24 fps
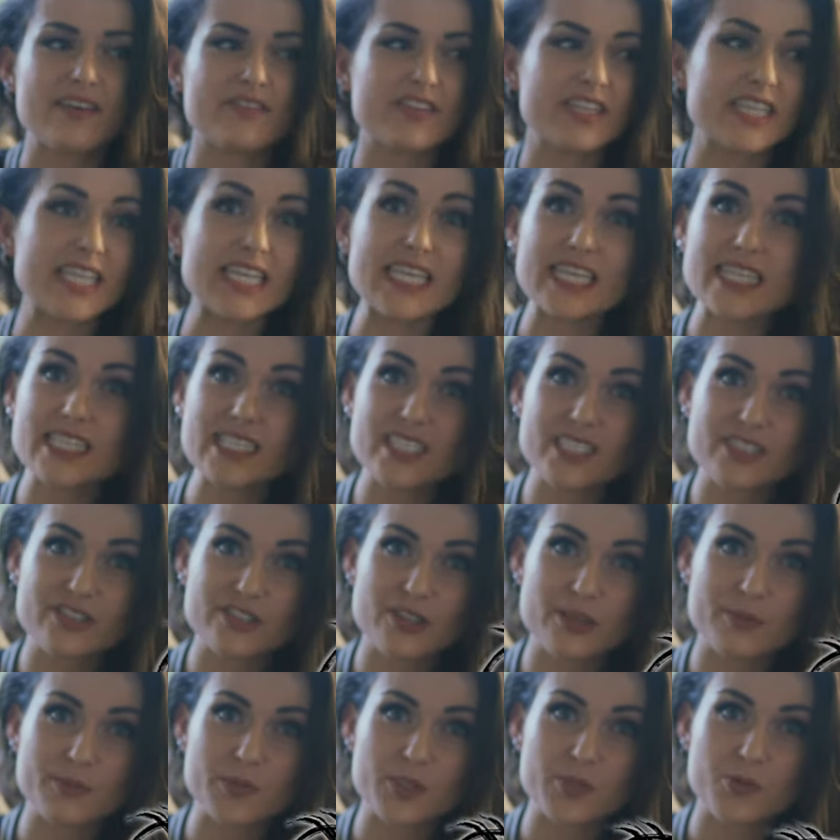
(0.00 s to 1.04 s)
have a link in the
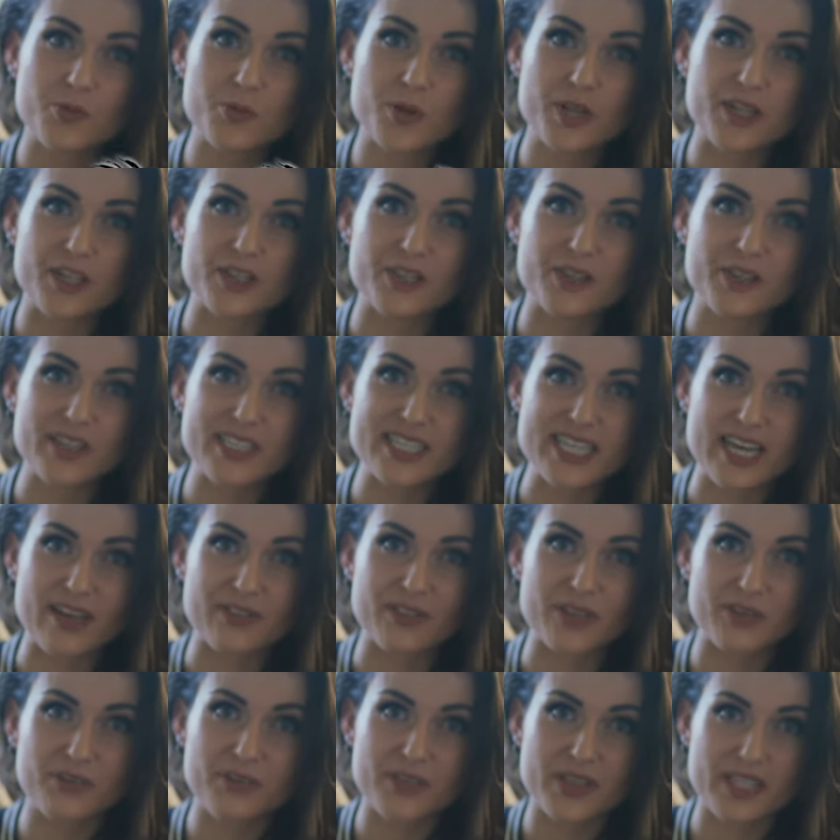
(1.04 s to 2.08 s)
description where you can
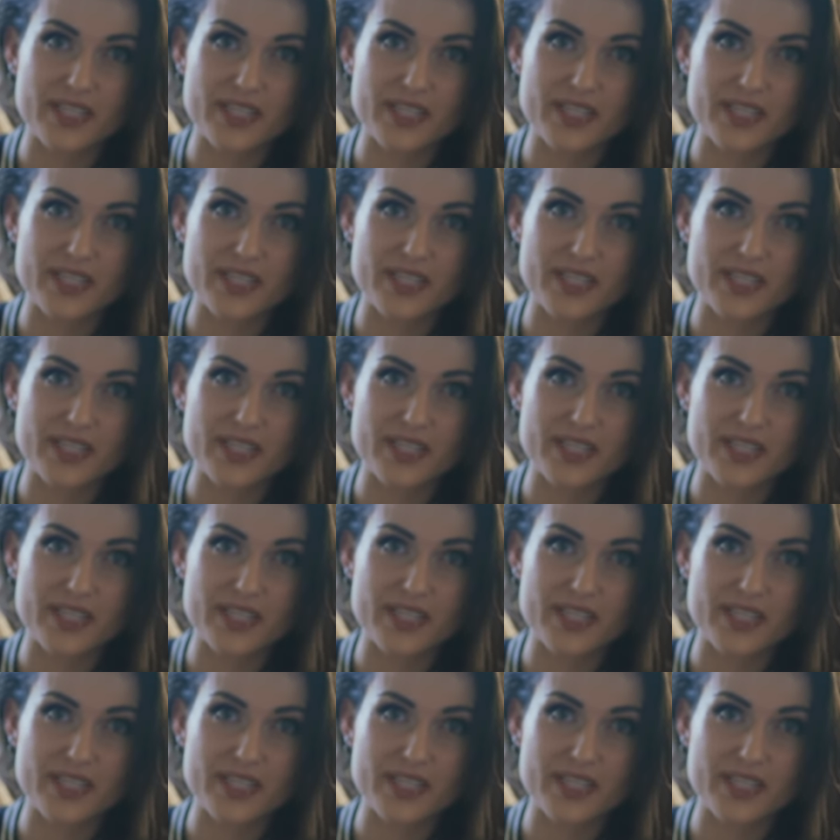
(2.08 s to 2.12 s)
download